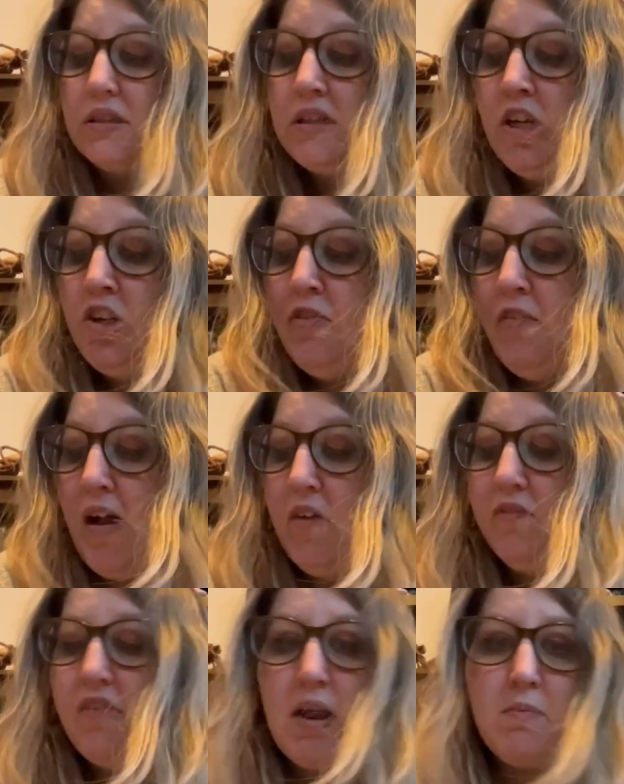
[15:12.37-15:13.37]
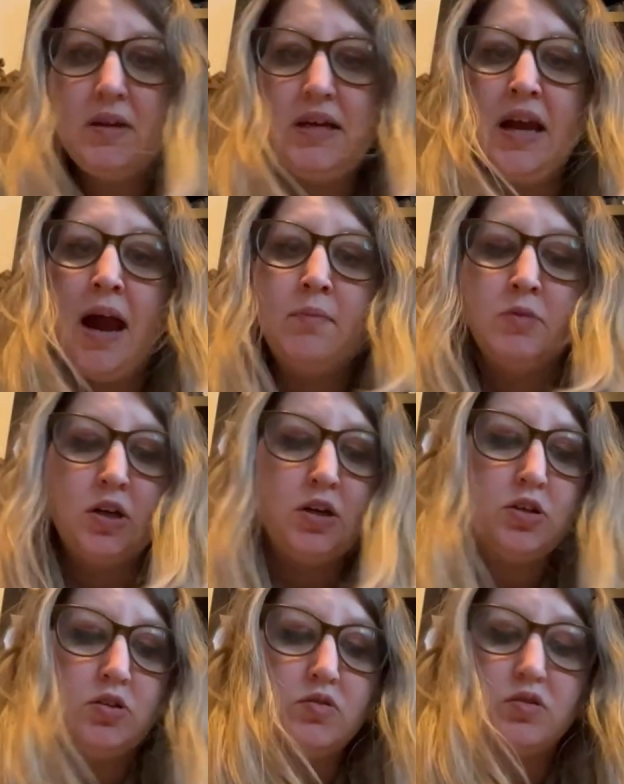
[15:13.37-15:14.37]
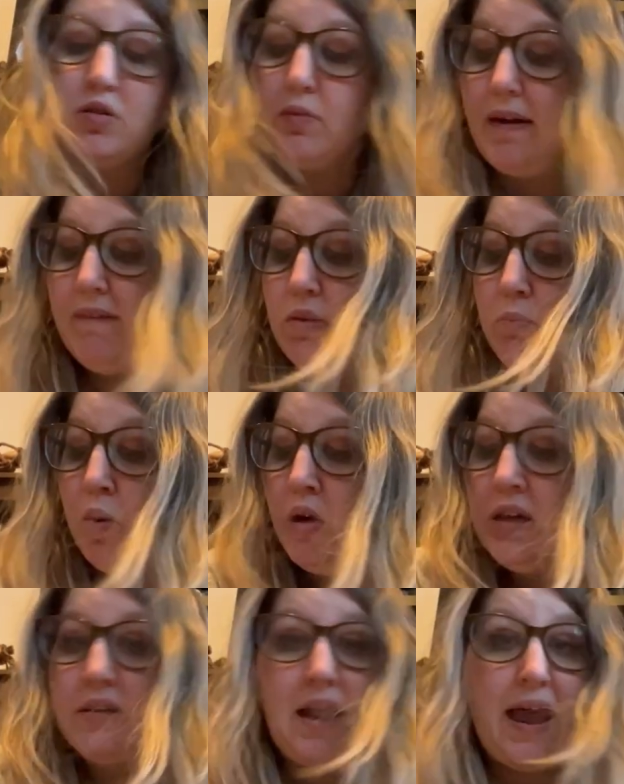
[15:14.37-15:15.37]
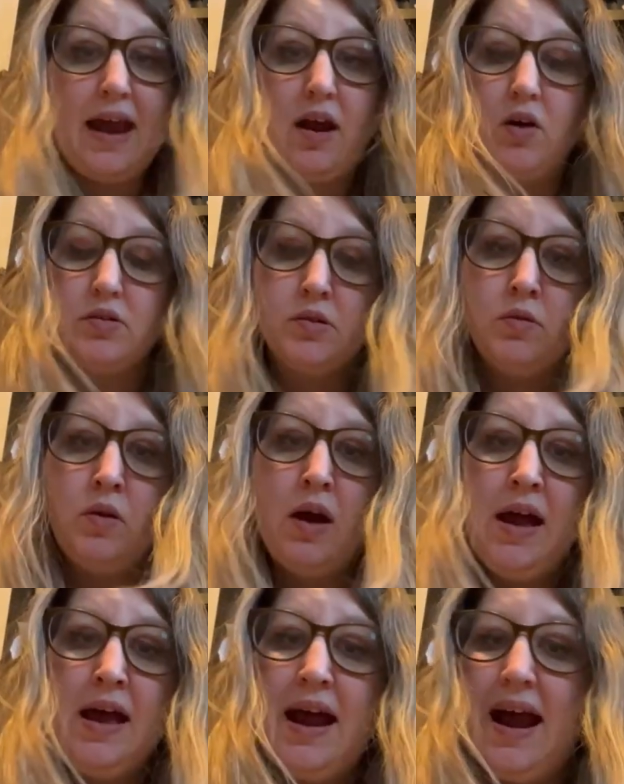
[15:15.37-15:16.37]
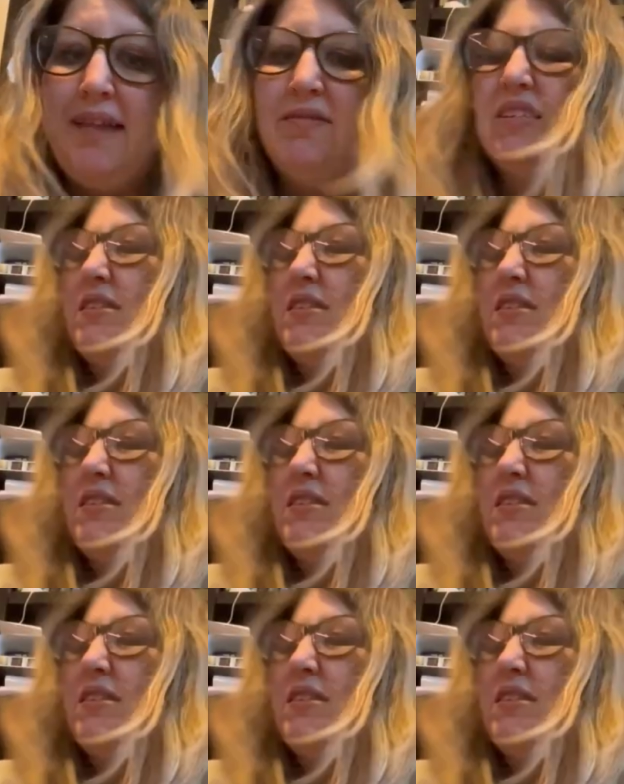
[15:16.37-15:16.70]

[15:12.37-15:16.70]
Stitch, Found Family, I'm going to use The Raven Boys. I also have this